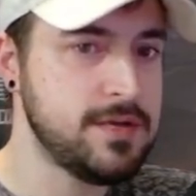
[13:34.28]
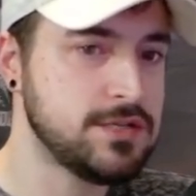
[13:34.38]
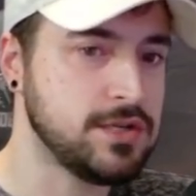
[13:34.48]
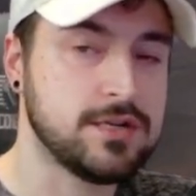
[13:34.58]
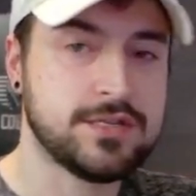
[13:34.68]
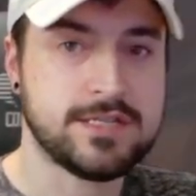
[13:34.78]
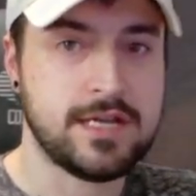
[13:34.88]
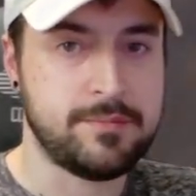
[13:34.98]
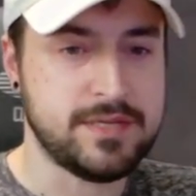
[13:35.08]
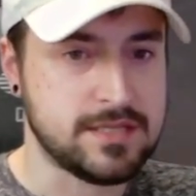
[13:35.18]
launches
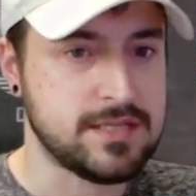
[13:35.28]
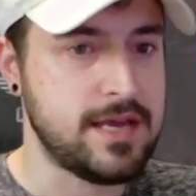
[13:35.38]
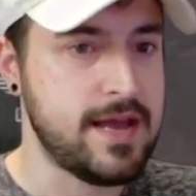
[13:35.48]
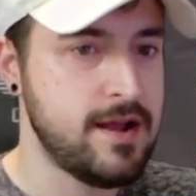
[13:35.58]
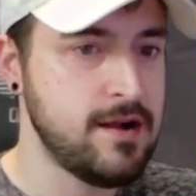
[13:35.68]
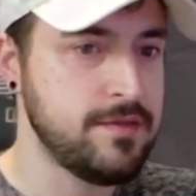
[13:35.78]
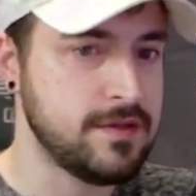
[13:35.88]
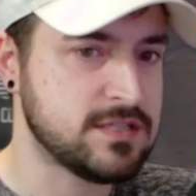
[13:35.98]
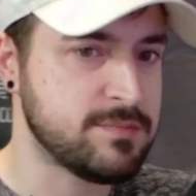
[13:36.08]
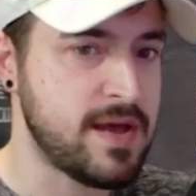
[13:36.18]
enemies into the air, and then
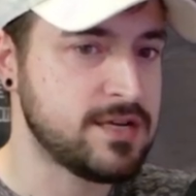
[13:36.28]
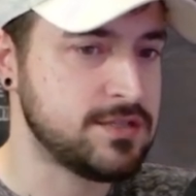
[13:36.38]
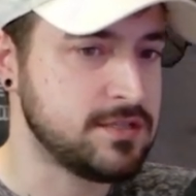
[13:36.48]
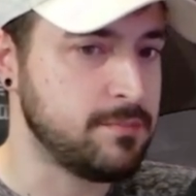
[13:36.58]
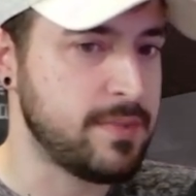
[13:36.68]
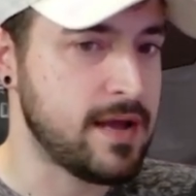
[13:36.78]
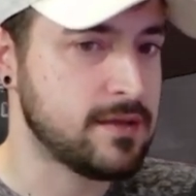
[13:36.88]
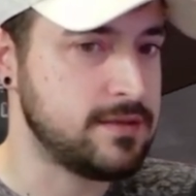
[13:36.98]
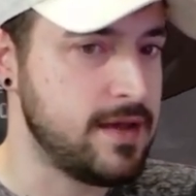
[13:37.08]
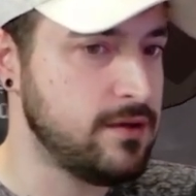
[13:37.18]
smashes them back
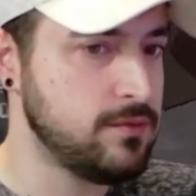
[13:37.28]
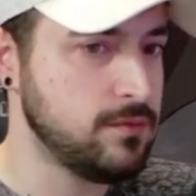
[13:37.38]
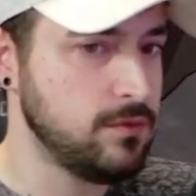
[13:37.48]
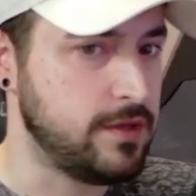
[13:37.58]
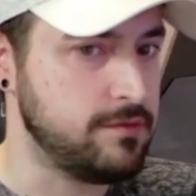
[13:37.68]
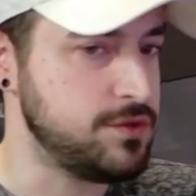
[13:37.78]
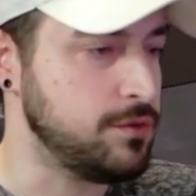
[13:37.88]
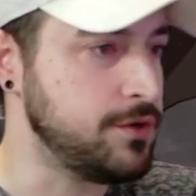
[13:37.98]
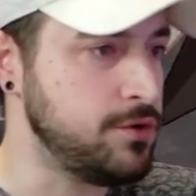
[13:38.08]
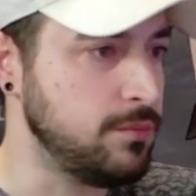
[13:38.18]
down, gives you a
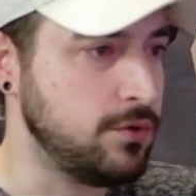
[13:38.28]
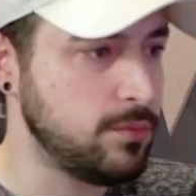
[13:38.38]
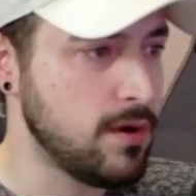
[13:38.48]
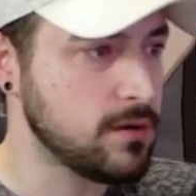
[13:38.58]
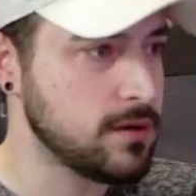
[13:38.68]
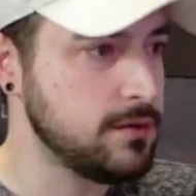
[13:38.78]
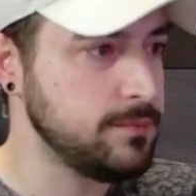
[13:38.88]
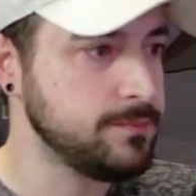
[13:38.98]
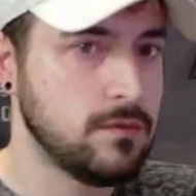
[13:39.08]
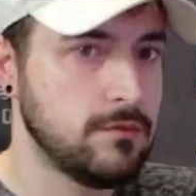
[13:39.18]
new moon mark.
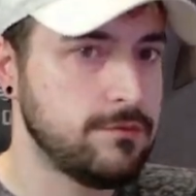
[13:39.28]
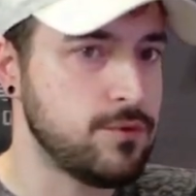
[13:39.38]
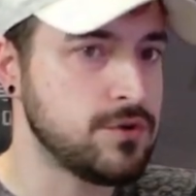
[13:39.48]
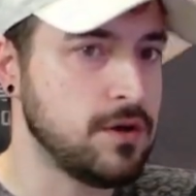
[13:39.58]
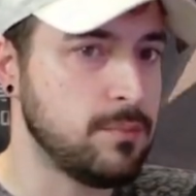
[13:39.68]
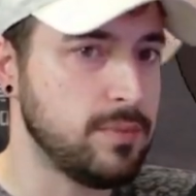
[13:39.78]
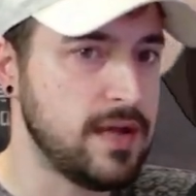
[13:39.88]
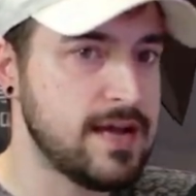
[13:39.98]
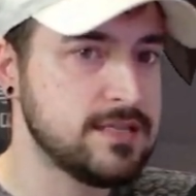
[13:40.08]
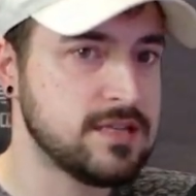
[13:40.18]
Photon
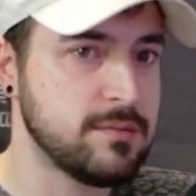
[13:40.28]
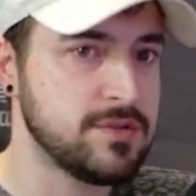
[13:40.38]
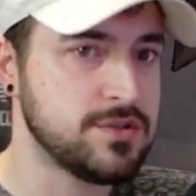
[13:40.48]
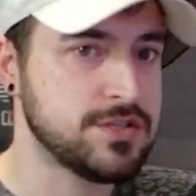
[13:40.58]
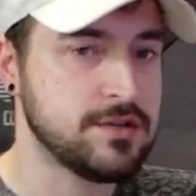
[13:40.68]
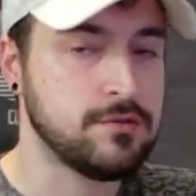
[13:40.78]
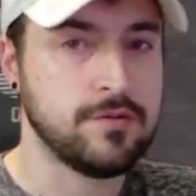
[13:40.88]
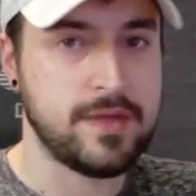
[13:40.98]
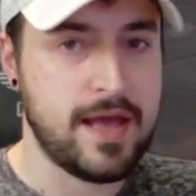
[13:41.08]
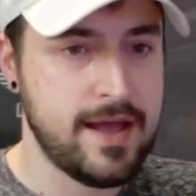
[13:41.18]
Blast summons your sickle from
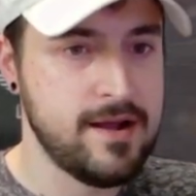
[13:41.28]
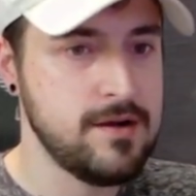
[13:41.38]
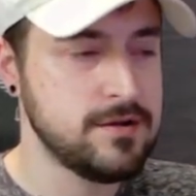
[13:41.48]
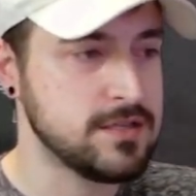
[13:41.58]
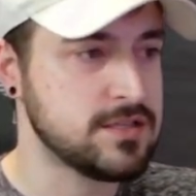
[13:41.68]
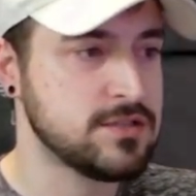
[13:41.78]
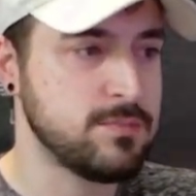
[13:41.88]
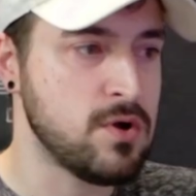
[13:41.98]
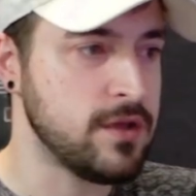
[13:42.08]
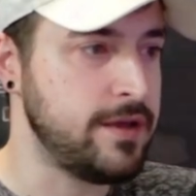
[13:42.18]
the air, does
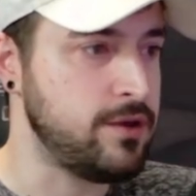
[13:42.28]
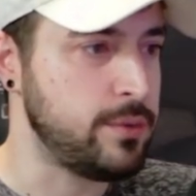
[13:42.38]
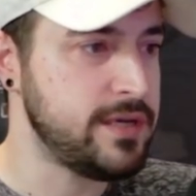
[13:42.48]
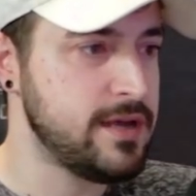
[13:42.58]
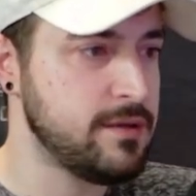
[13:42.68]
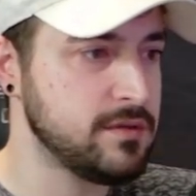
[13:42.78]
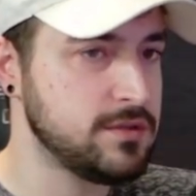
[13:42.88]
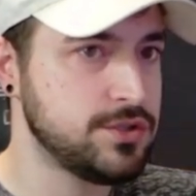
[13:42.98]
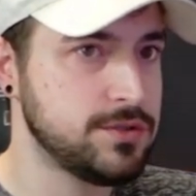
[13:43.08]
small AoE damage.